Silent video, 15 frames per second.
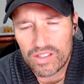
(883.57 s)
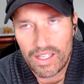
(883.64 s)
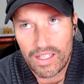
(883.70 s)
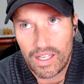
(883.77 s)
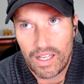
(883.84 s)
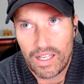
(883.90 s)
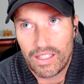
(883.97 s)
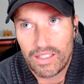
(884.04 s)
And,
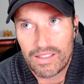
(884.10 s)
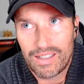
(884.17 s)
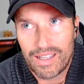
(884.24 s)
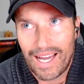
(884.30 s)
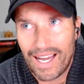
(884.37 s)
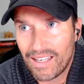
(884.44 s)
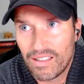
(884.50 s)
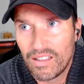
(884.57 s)
and is
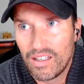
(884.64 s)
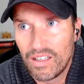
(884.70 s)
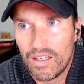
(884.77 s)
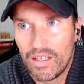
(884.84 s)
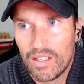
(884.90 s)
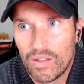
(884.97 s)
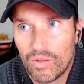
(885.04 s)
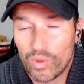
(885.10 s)
that
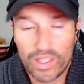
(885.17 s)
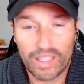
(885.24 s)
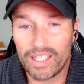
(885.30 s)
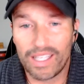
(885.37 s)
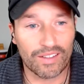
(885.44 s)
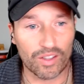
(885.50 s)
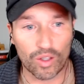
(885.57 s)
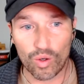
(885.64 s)
really
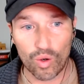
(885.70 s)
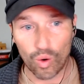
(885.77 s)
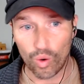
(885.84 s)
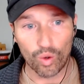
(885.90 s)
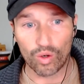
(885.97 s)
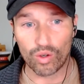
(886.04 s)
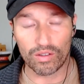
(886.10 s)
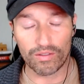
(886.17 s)
at the
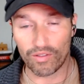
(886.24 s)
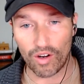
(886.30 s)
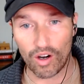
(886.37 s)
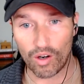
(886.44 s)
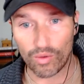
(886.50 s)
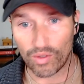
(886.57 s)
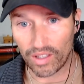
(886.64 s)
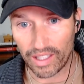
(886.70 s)
core of
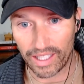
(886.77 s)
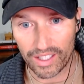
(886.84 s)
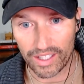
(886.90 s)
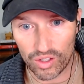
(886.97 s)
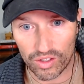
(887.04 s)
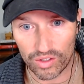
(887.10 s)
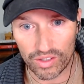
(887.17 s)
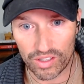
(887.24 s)
our
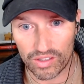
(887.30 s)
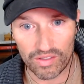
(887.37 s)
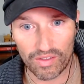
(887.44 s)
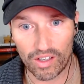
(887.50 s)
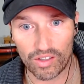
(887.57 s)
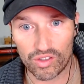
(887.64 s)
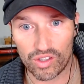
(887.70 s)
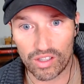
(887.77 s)
relational
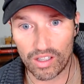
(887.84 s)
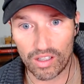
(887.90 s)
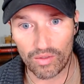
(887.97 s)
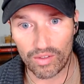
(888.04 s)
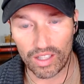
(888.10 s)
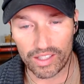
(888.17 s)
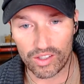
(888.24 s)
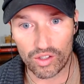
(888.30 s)
dysfunction and our
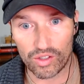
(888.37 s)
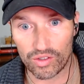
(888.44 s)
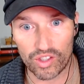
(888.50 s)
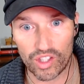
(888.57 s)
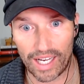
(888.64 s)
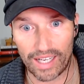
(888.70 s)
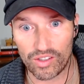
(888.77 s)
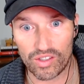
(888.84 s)
relational
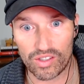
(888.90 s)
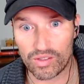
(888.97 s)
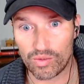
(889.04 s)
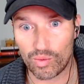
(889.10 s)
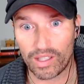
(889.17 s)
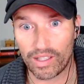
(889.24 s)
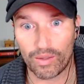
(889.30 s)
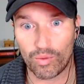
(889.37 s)
challenges?
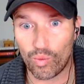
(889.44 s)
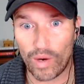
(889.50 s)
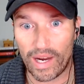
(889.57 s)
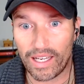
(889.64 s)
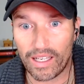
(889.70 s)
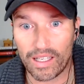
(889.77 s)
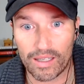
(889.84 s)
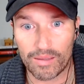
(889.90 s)
We like
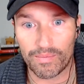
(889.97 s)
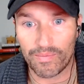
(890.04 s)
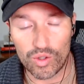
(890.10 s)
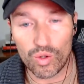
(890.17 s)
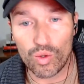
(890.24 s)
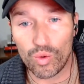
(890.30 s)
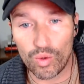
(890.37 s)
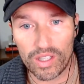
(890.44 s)
wake up
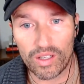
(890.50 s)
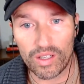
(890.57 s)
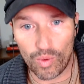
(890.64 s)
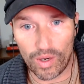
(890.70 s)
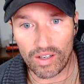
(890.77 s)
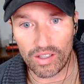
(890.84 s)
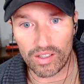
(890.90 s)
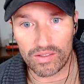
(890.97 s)
to the
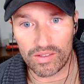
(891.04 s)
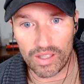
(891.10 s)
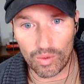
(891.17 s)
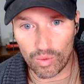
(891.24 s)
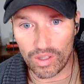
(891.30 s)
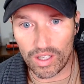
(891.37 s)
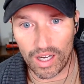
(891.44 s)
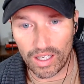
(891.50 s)
awareness that
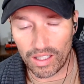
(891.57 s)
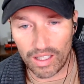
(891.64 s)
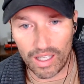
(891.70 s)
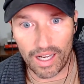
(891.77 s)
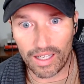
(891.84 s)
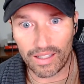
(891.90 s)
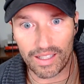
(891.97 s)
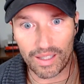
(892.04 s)
we're not
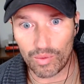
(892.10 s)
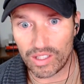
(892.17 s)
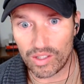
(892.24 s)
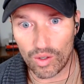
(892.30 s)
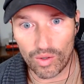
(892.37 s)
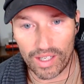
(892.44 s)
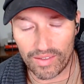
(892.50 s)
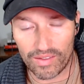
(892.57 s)
aligned, that we
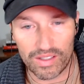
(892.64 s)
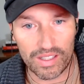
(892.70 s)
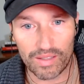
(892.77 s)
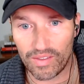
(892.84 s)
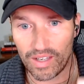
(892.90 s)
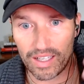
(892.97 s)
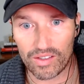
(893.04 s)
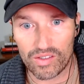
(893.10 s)
don't have the
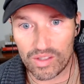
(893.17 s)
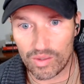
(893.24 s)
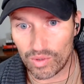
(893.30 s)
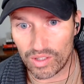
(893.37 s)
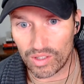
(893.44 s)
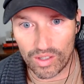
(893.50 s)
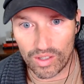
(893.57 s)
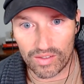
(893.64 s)
same values, that
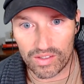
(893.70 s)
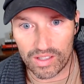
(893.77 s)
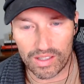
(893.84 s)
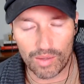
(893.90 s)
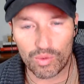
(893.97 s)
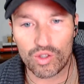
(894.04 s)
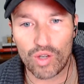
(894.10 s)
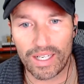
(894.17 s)
we don't have,
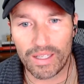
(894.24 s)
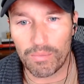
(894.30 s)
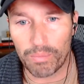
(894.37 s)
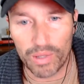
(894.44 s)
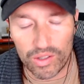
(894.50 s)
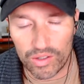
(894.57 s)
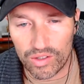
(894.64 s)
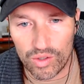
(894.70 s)
that we're trying to
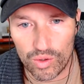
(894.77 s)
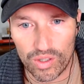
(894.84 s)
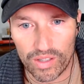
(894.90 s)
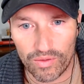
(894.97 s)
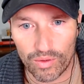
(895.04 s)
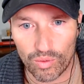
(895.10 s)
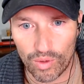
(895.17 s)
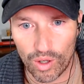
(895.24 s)
build two
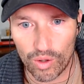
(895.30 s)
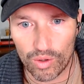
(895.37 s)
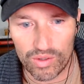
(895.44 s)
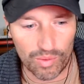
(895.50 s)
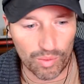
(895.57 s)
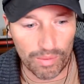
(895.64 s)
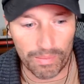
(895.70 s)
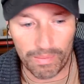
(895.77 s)
different roads,
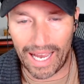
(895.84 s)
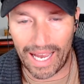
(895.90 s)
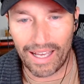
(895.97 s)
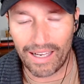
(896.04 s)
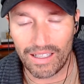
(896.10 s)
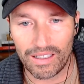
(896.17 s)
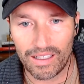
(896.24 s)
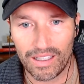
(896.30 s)
and we're
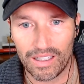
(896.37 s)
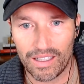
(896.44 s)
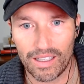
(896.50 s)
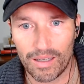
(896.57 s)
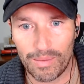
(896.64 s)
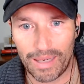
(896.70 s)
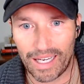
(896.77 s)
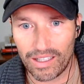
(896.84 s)
mad
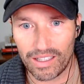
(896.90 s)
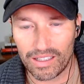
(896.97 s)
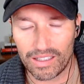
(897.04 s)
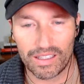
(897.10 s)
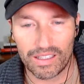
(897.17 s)
about it?